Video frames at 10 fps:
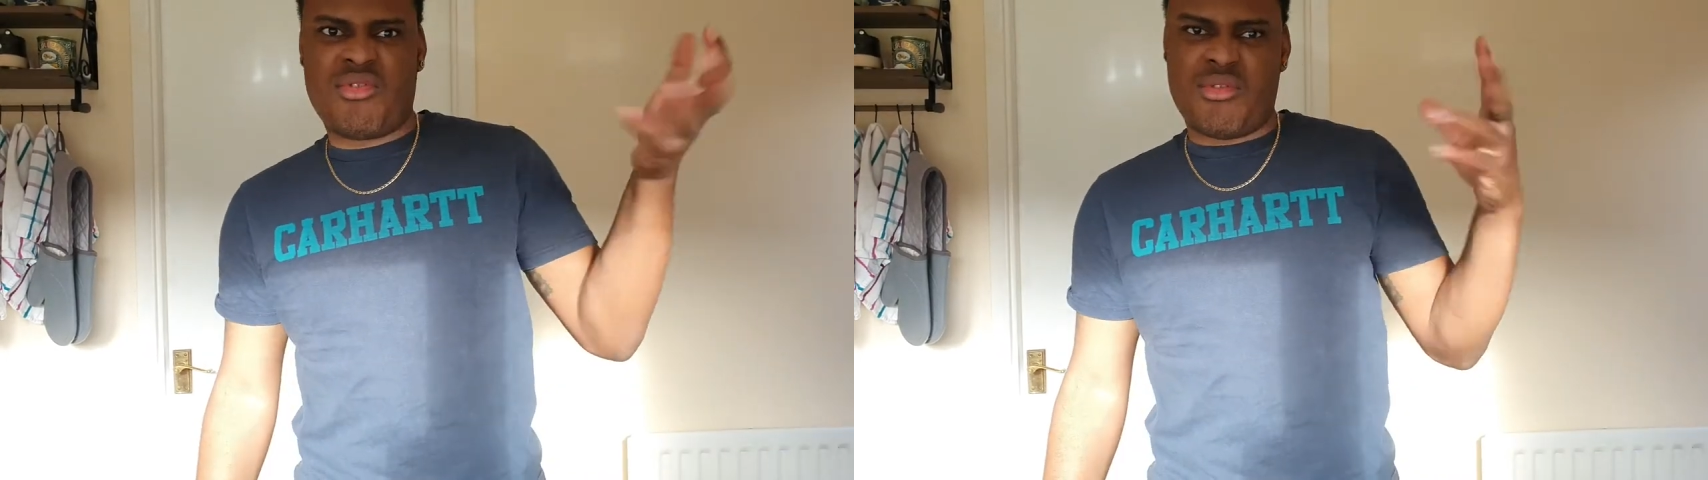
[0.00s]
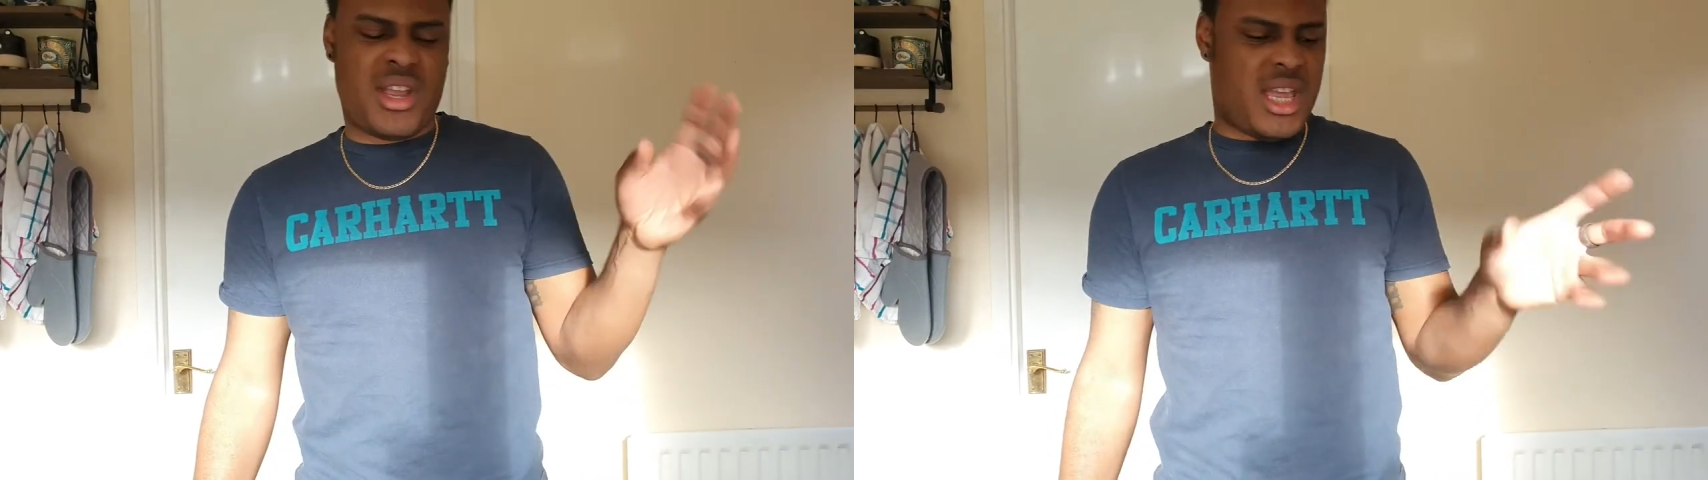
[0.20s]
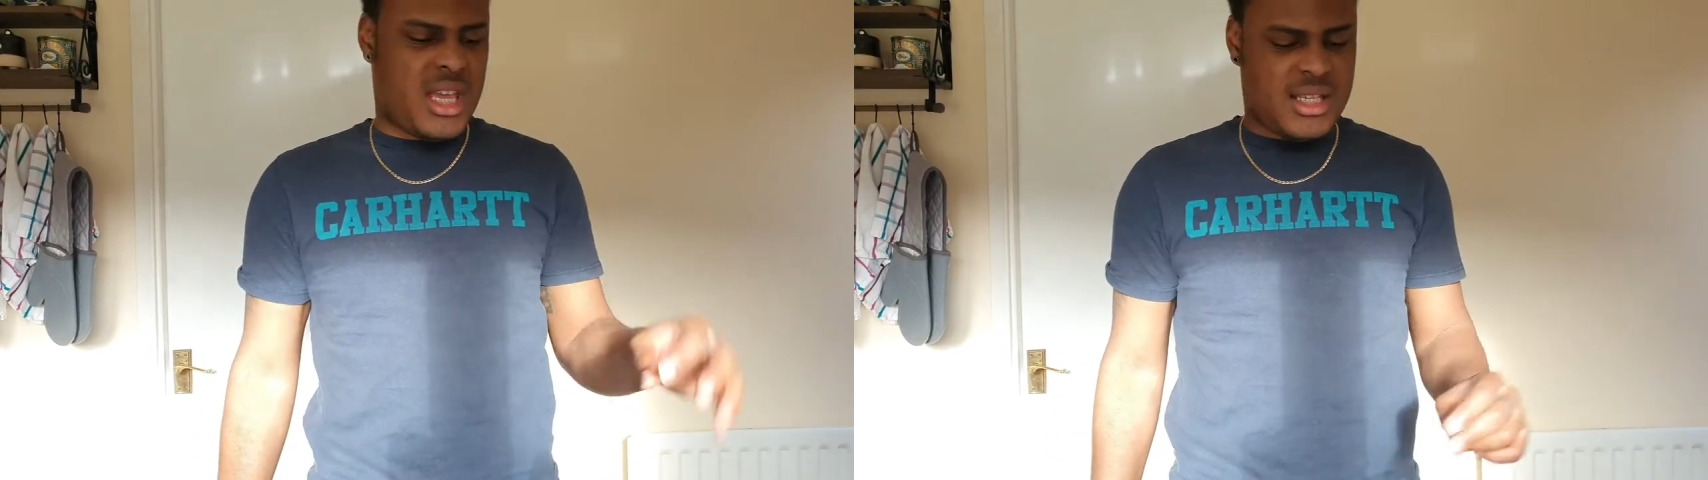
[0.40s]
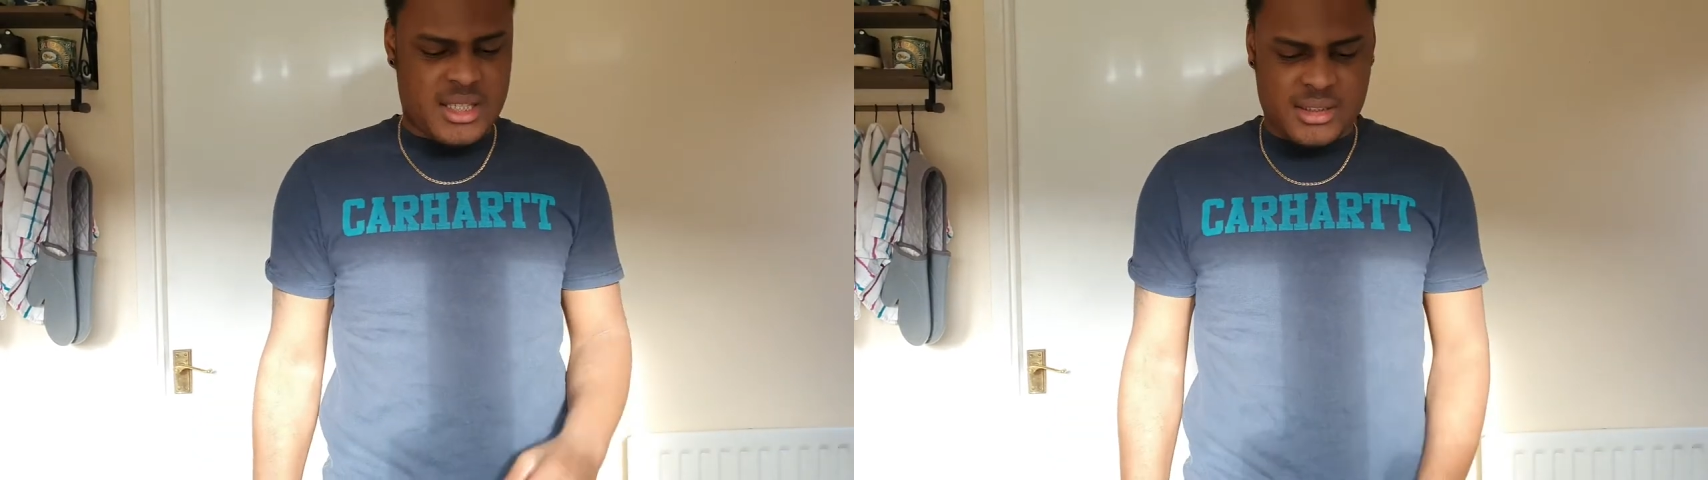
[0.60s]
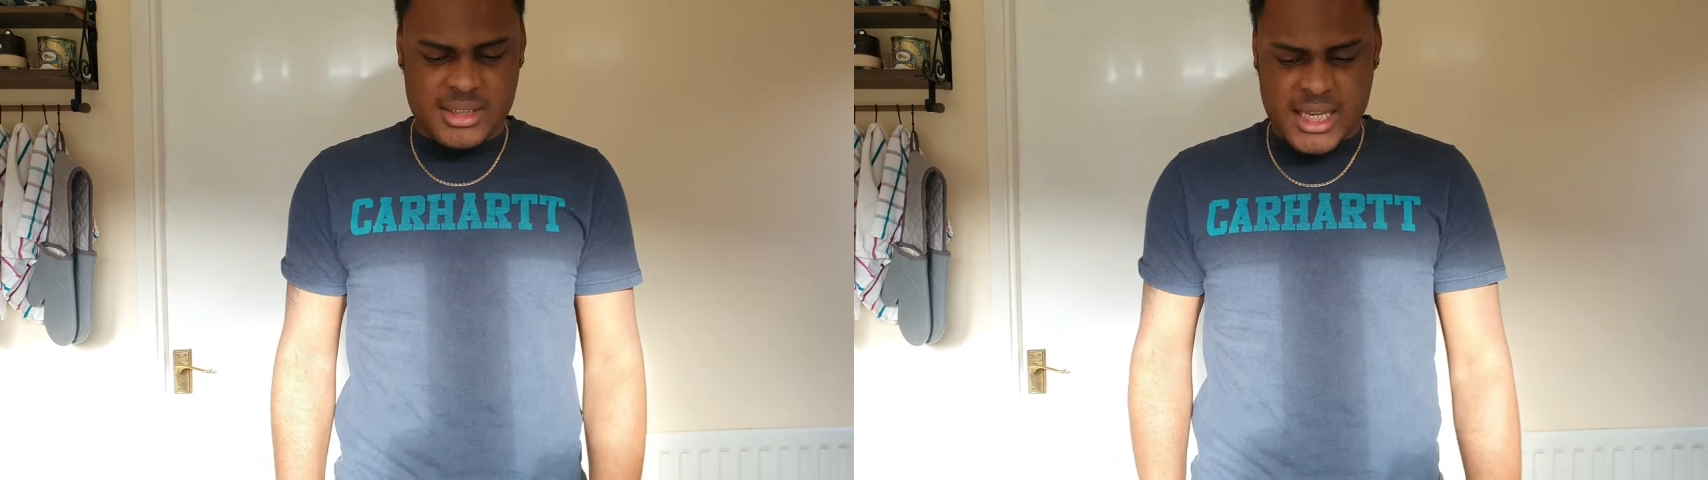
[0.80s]
2-3 years,
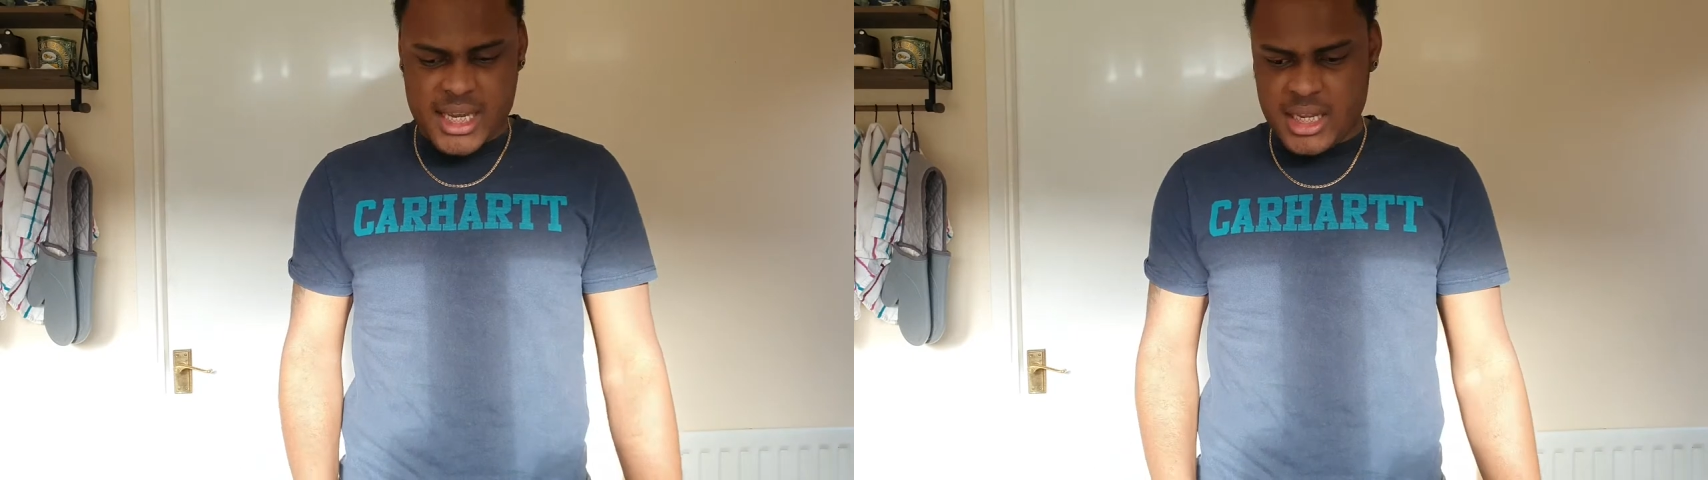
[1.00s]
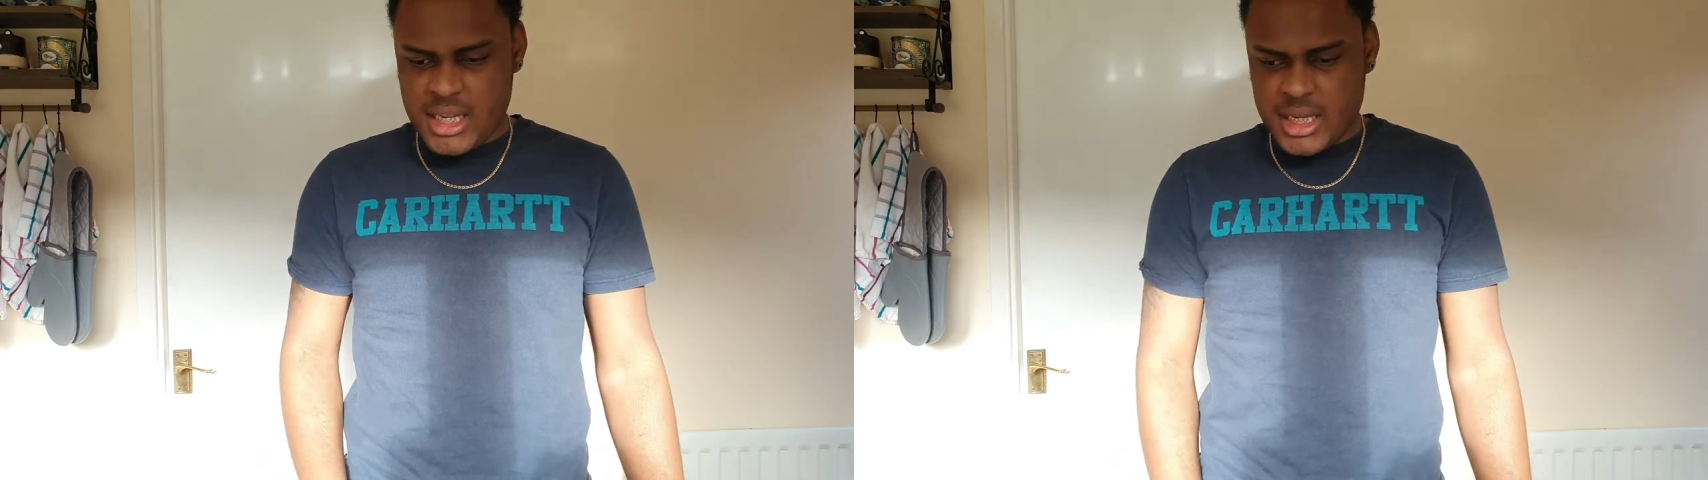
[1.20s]
I'll say.